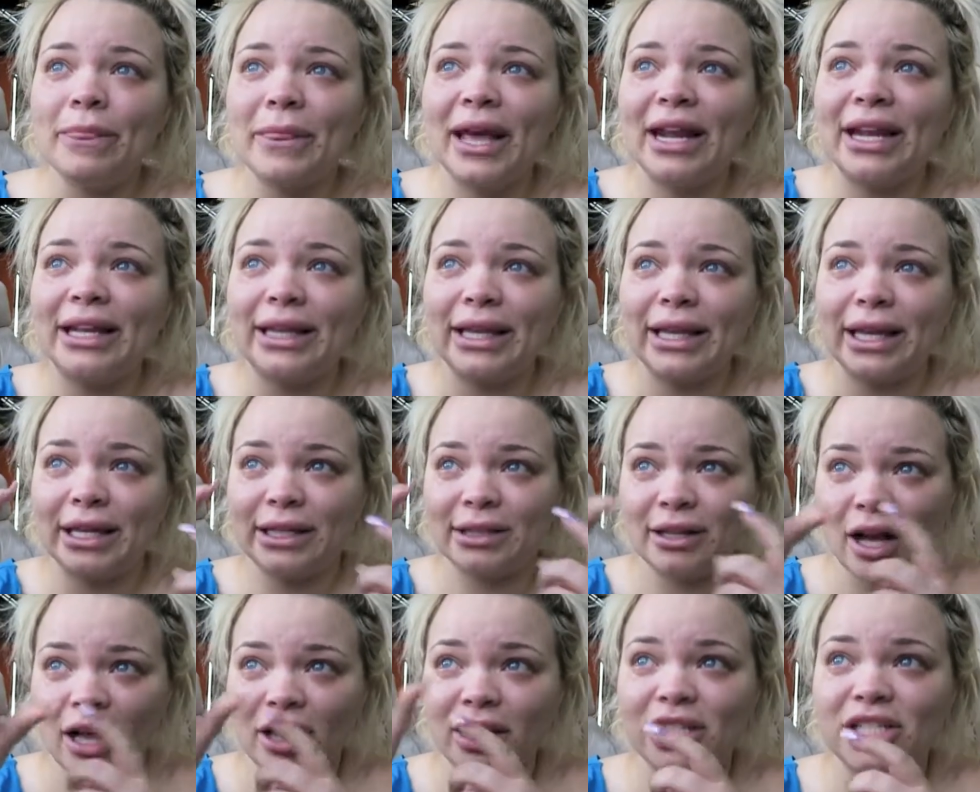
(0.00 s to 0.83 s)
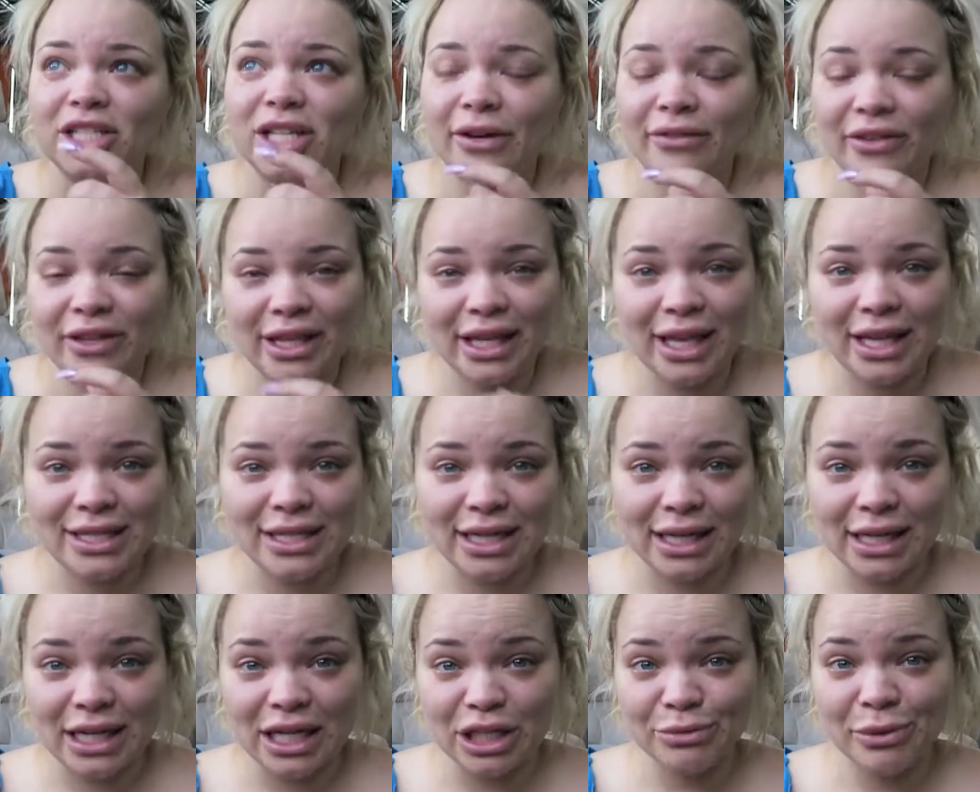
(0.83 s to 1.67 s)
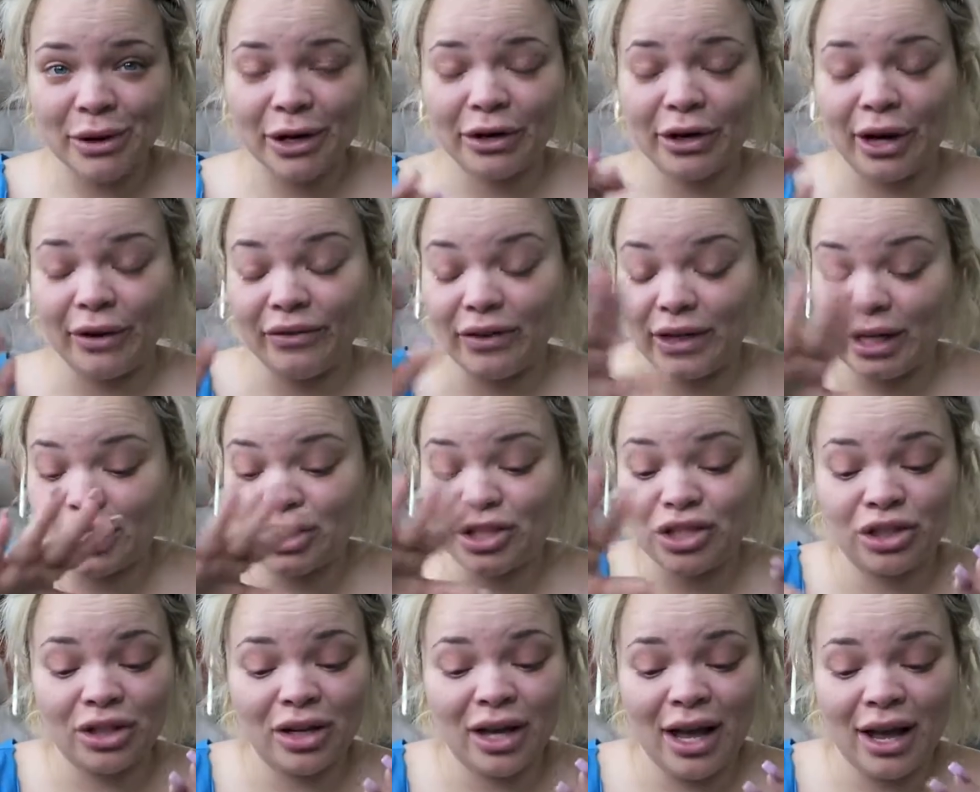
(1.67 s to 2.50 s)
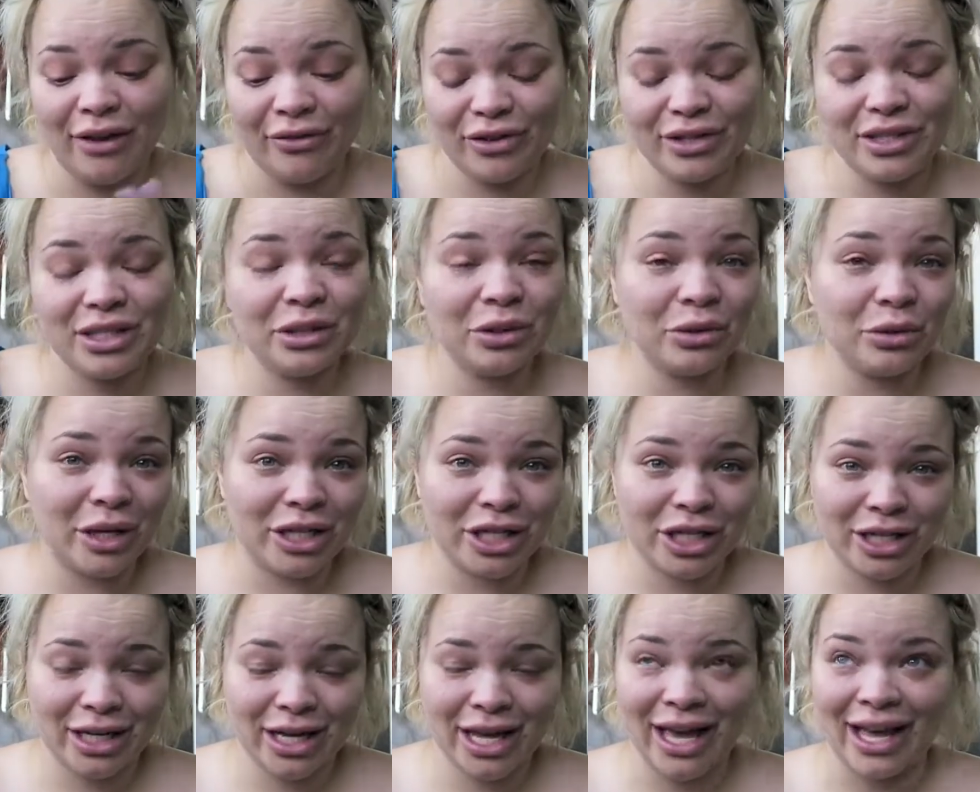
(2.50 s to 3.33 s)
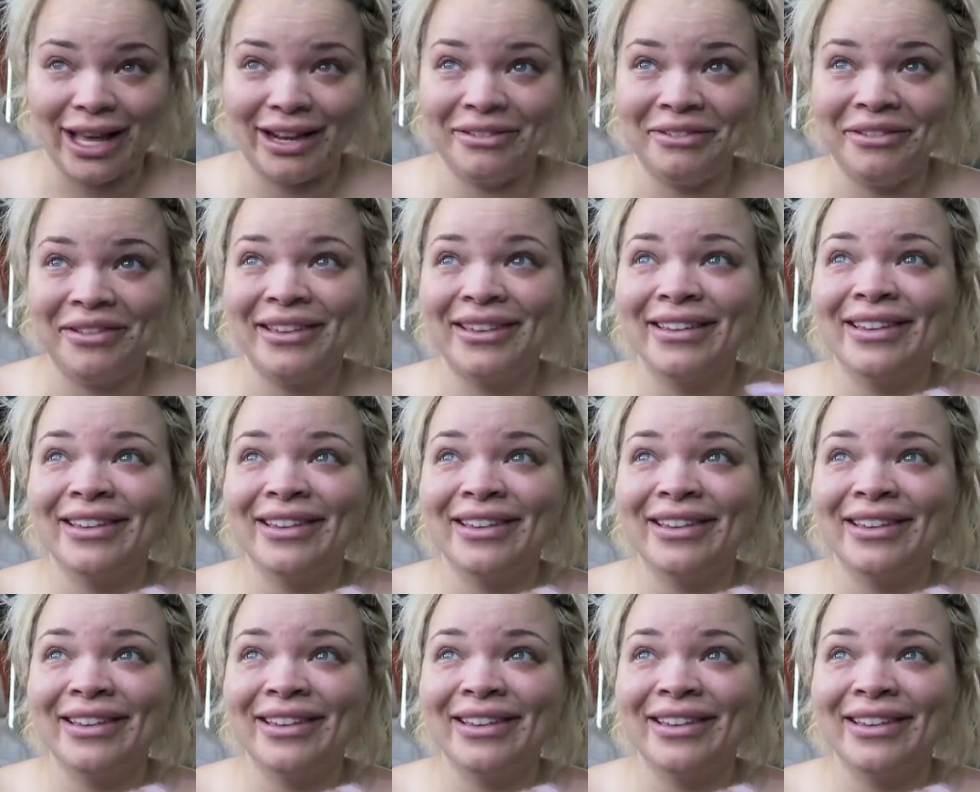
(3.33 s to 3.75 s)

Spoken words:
and it like acknowledged everything I said in each paragraph. It answered every single question I had.